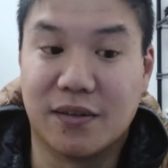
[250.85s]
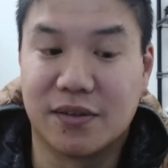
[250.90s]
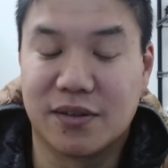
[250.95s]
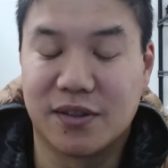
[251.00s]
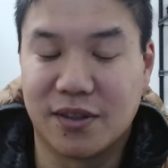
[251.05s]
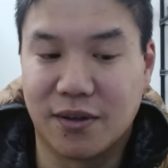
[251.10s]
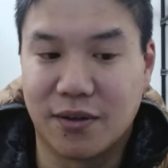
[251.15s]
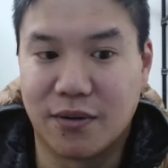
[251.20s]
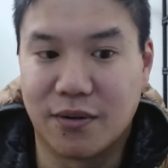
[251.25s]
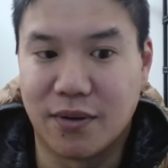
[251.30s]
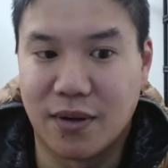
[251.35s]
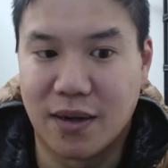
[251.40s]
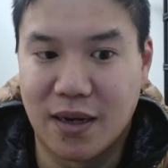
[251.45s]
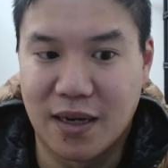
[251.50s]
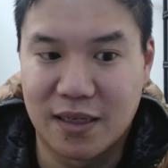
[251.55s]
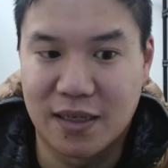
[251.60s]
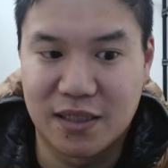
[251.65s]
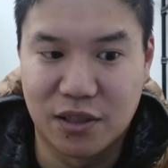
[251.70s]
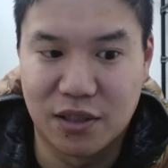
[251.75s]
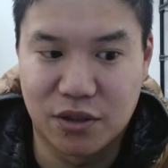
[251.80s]
So I
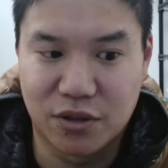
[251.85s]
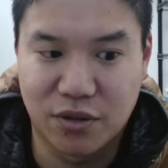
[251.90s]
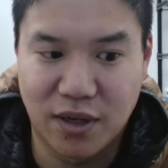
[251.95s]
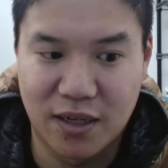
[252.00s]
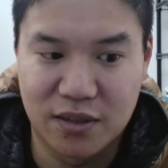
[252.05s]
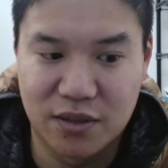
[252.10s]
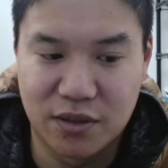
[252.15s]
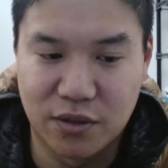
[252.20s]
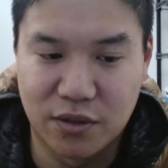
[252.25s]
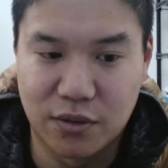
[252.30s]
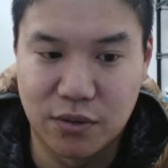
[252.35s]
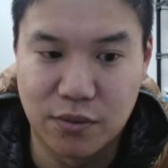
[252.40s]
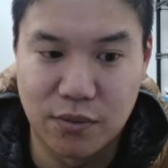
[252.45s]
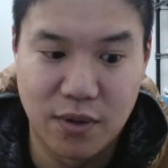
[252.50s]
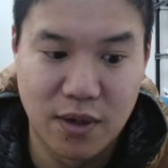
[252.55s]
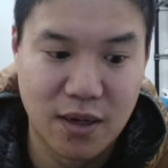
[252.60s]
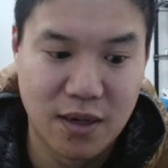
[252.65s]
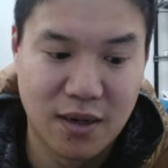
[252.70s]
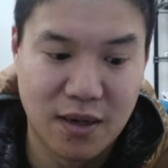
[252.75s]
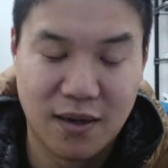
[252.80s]
actually tried to,
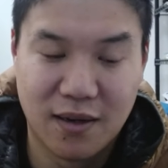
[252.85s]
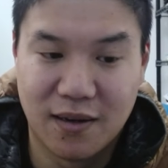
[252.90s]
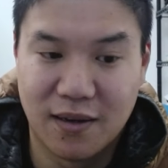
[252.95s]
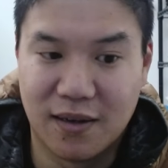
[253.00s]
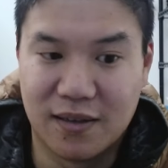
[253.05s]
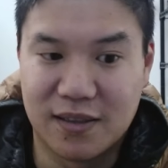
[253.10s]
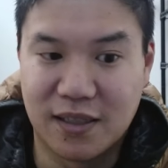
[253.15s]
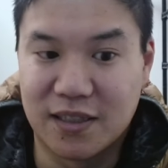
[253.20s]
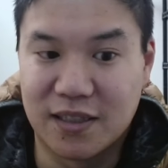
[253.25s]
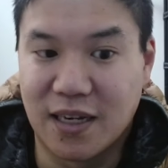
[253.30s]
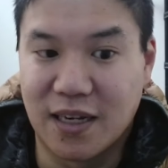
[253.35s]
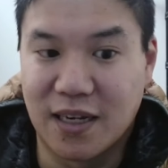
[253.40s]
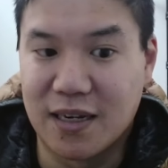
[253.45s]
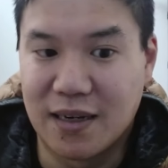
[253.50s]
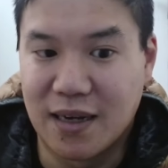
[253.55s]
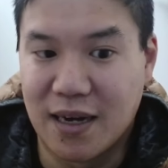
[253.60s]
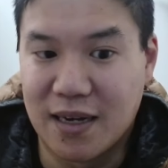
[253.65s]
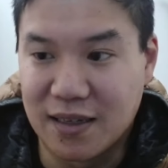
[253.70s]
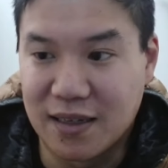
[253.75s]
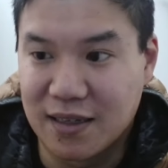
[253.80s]
essentially, I
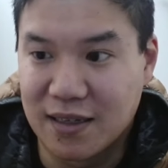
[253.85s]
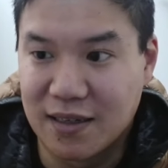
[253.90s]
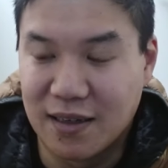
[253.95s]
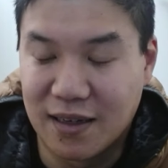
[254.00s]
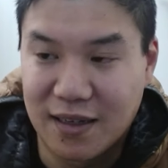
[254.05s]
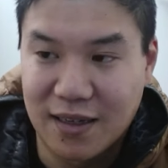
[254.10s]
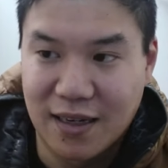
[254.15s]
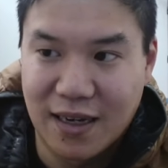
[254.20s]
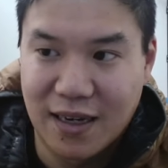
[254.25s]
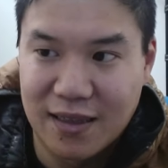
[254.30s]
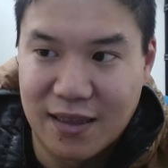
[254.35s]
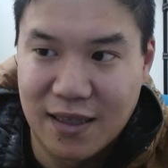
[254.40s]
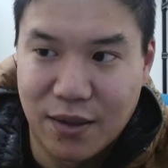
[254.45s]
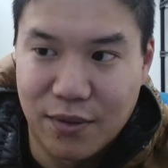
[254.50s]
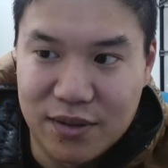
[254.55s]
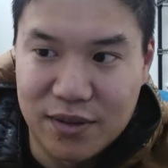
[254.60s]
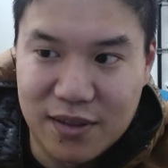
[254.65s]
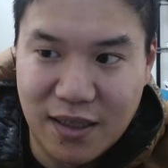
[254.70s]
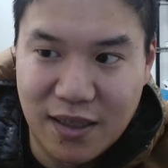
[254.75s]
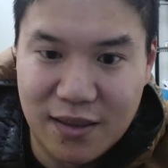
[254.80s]
had a guy that
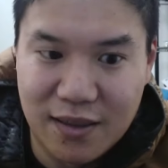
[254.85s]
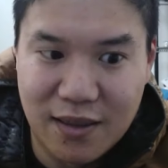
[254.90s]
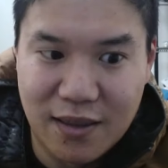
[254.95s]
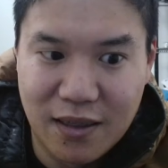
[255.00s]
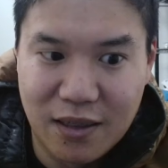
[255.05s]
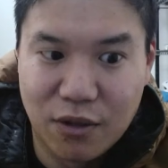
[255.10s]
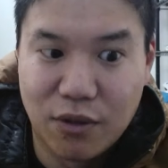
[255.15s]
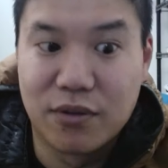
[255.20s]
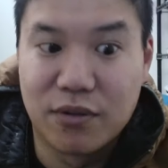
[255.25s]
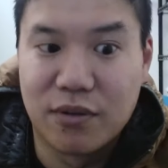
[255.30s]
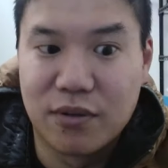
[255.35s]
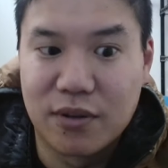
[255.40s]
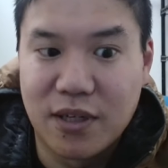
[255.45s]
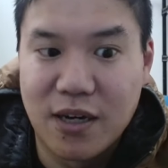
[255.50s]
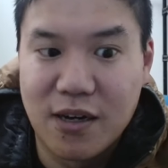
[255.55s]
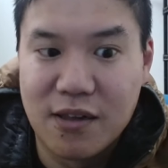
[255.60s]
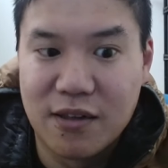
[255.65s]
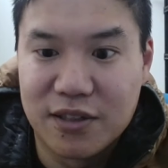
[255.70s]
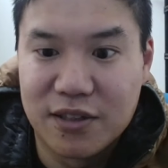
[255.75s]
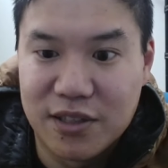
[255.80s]
was at a local
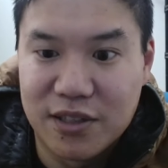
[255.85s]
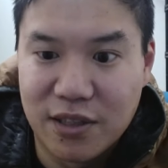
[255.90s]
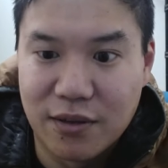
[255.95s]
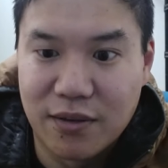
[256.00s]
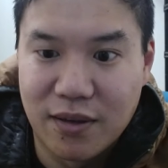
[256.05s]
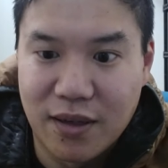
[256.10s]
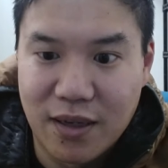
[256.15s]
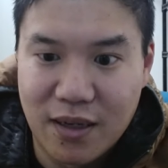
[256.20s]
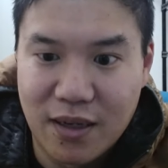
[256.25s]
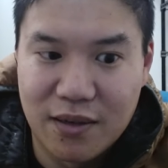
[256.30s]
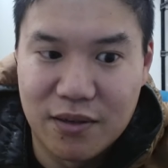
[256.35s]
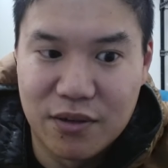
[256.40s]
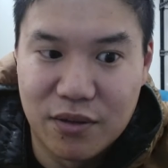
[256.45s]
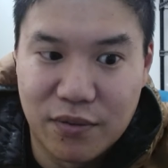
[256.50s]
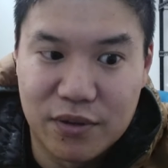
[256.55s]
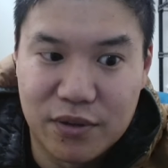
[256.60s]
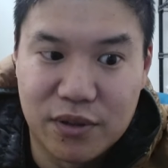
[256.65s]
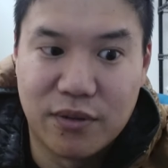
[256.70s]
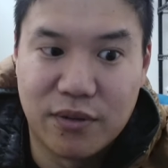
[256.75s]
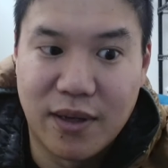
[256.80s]
college here,
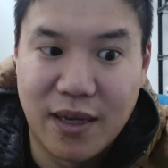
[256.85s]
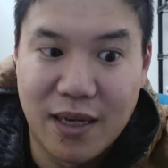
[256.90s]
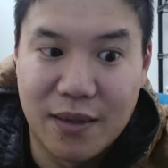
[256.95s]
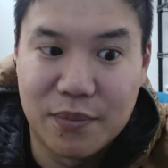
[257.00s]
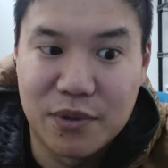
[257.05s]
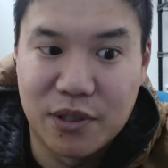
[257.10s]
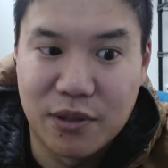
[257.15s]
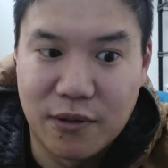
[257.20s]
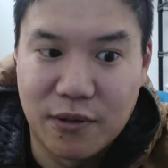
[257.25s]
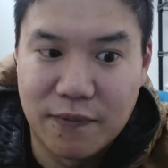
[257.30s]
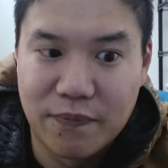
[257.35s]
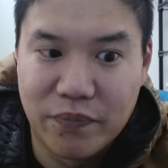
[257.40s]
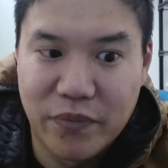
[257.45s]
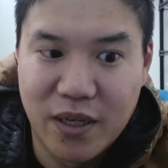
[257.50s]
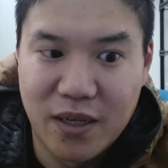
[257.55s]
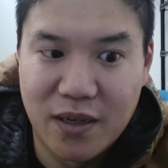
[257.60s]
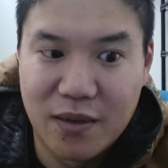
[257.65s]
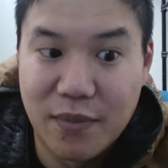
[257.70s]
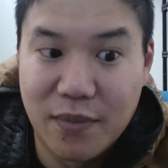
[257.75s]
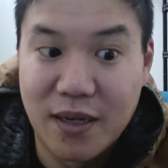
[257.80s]
University of New Hampshire,
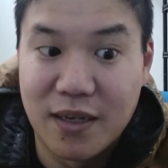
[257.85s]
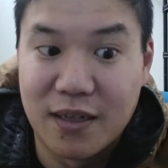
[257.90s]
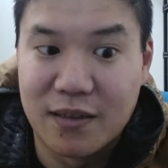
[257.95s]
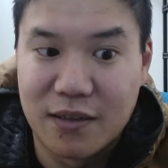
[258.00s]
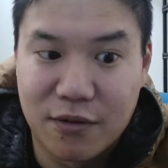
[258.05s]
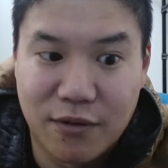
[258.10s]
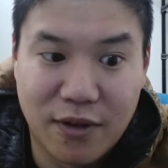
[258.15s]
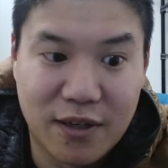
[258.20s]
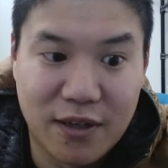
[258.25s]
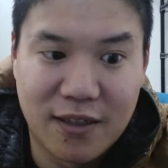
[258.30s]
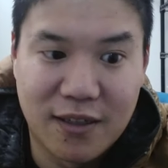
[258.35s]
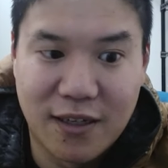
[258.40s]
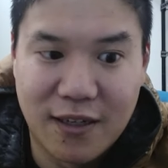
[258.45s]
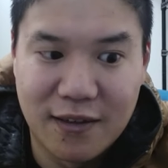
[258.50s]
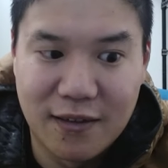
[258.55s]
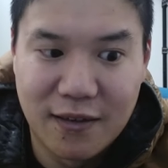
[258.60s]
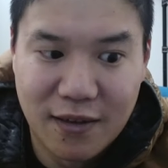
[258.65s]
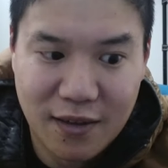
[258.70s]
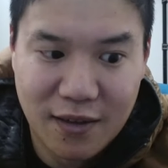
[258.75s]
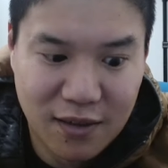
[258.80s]
Mike, great
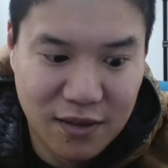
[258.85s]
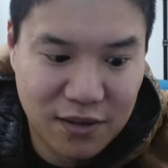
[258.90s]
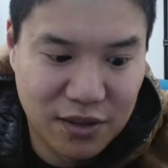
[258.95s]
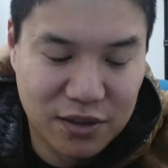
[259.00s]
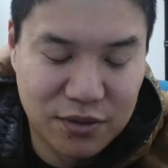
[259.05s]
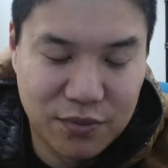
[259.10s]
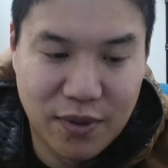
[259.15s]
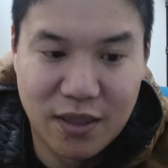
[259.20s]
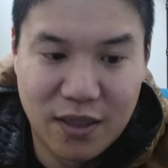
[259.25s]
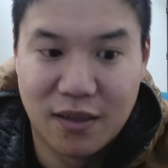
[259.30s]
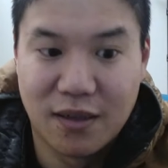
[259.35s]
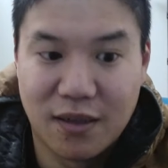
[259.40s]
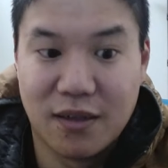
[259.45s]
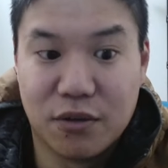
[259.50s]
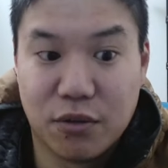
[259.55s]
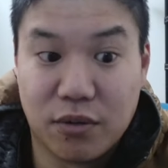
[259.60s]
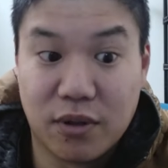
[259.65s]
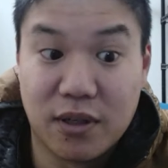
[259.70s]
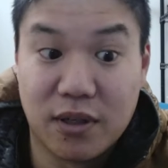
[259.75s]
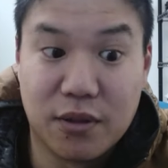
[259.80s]
guy, just went
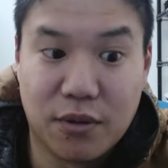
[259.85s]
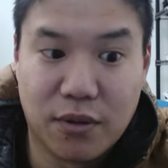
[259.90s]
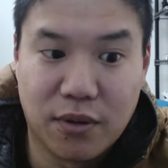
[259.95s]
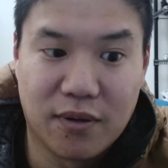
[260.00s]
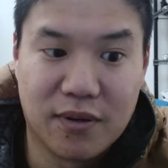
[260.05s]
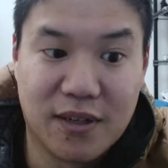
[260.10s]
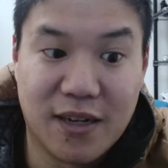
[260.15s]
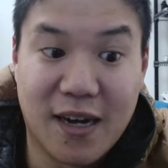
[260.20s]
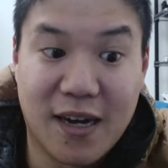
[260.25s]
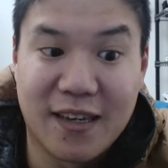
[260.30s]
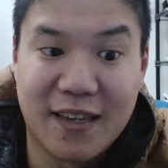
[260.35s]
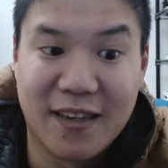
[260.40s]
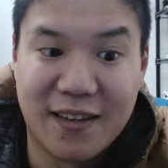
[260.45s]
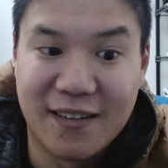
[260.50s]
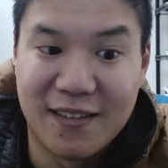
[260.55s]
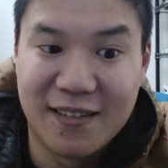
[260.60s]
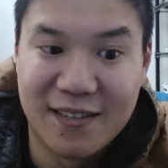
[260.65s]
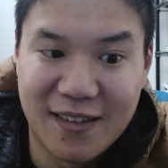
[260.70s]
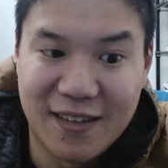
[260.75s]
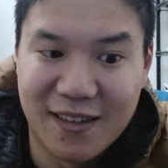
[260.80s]
door to door
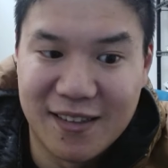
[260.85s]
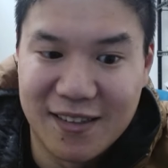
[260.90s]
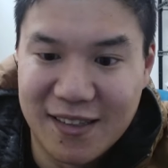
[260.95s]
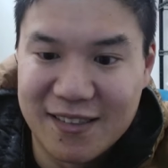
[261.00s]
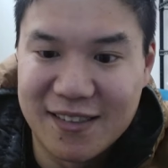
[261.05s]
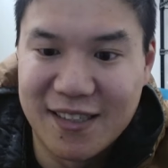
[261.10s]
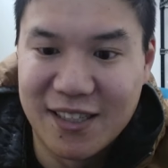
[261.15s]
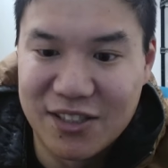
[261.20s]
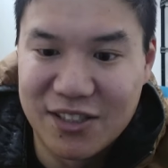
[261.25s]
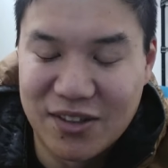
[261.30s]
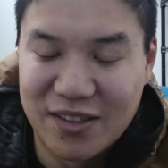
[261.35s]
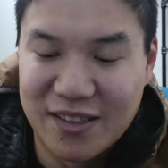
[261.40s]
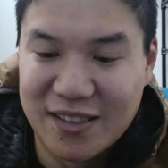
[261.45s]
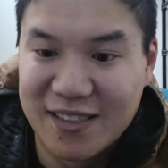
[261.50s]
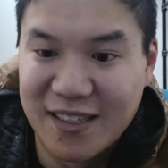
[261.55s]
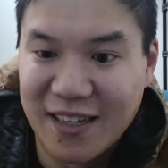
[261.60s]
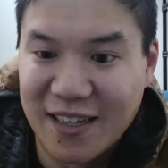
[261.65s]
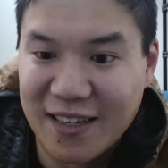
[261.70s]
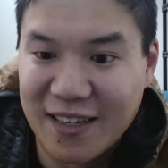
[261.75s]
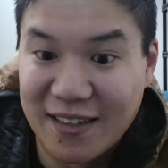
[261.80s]
knocking, essentially, and
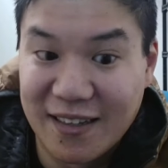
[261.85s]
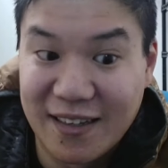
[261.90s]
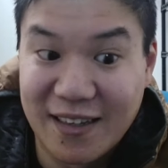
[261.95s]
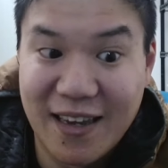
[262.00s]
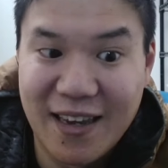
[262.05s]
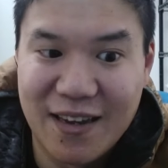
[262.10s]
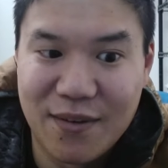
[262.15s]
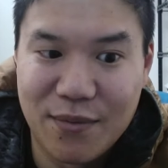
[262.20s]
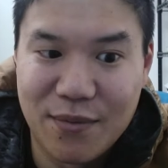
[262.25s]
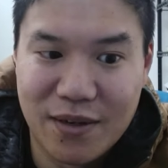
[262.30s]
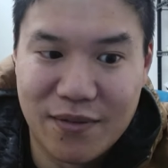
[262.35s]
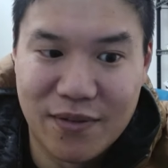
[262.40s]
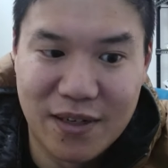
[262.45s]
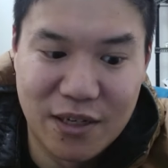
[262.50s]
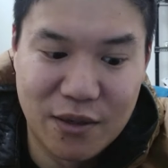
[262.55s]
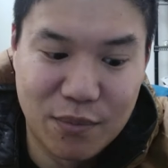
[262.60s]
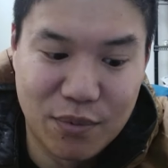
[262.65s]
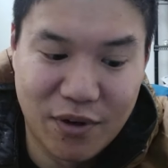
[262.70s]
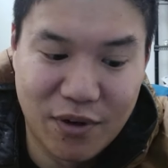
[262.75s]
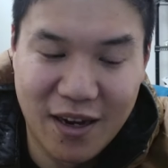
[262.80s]
saying like, "Hey, we have a
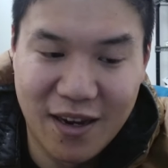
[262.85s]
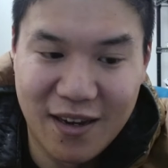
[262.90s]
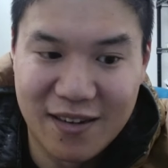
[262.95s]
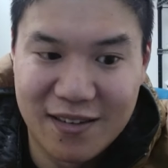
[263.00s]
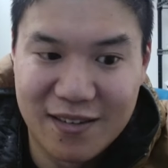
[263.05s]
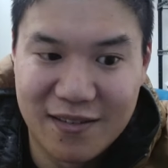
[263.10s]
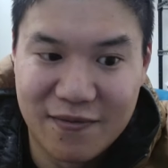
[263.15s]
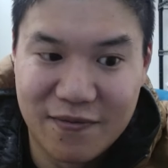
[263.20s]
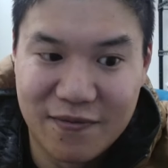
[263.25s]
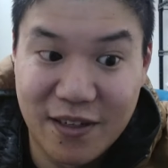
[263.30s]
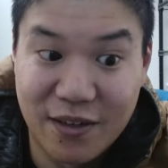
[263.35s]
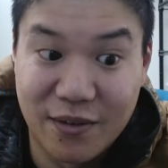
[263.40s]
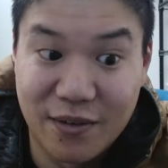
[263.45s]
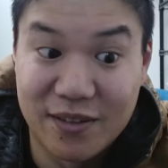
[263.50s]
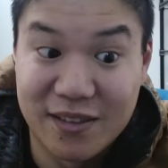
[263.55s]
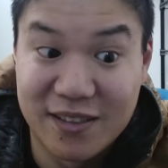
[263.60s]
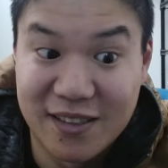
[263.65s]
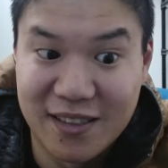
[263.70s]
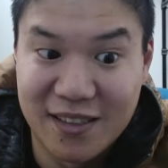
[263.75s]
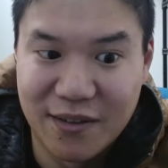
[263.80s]
new brand,
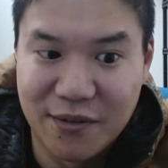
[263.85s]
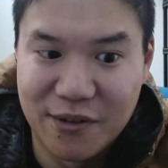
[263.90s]
TERRACEA.